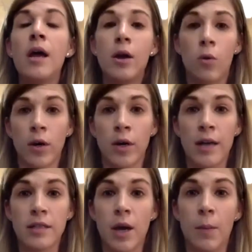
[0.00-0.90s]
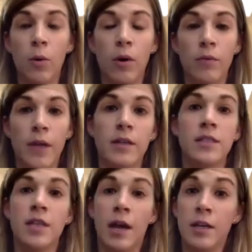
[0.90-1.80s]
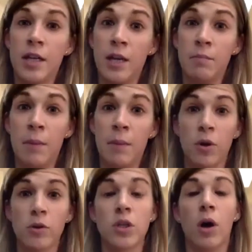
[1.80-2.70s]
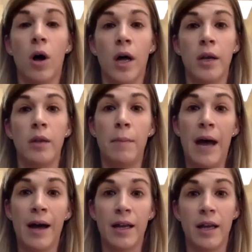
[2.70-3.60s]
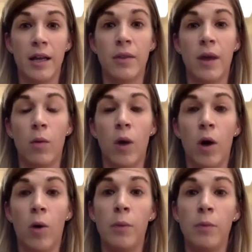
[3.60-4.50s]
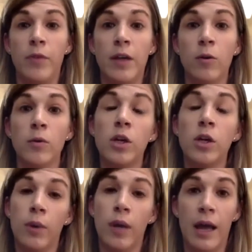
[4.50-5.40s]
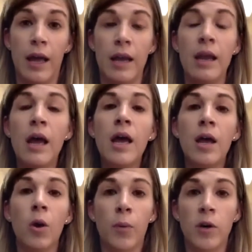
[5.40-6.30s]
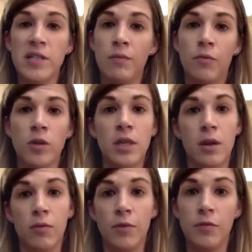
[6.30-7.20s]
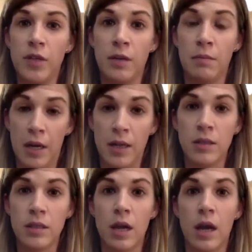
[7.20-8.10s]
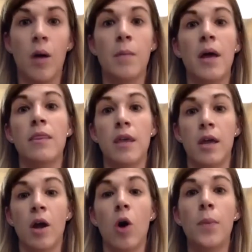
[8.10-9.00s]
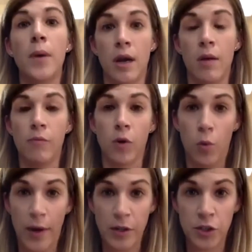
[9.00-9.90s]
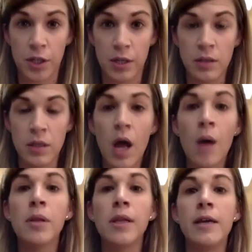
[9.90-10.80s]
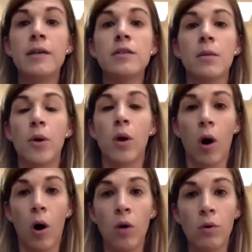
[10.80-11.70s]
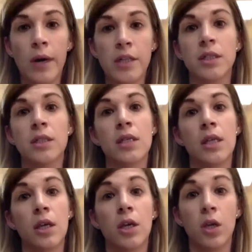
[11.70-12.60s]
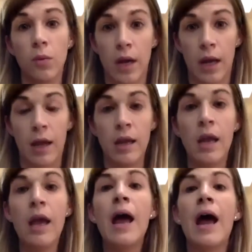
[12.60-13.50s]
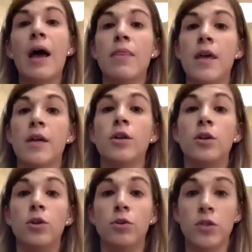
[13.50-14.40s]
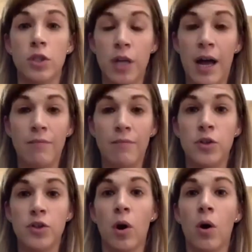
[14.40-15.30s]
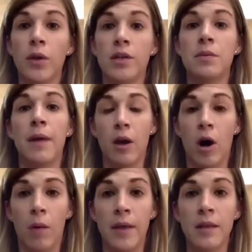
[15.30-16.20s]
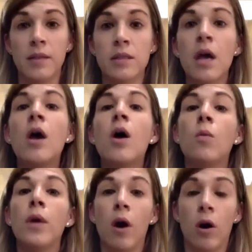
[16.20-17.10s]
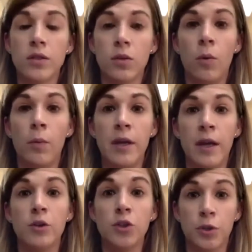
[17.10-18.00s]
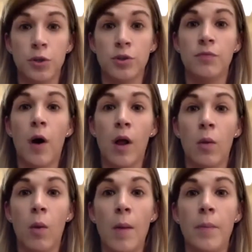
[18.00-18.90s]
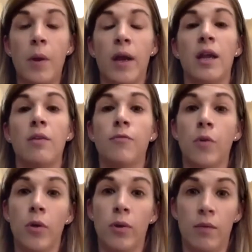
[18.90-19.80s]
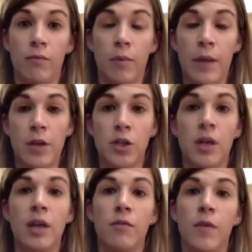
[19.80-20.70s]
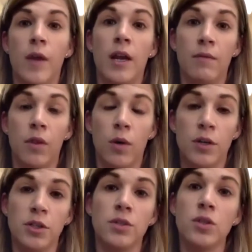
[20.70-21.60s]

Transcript: Gordon has a couple of his team members on the back end that will help field Q&A. He'll present for 10 or 15 minutes um, and then open it up for questions. Please put all questions in the Q&A and then use the chat feature only to make comments. We also will be sure to follow up and give further information if any of the questions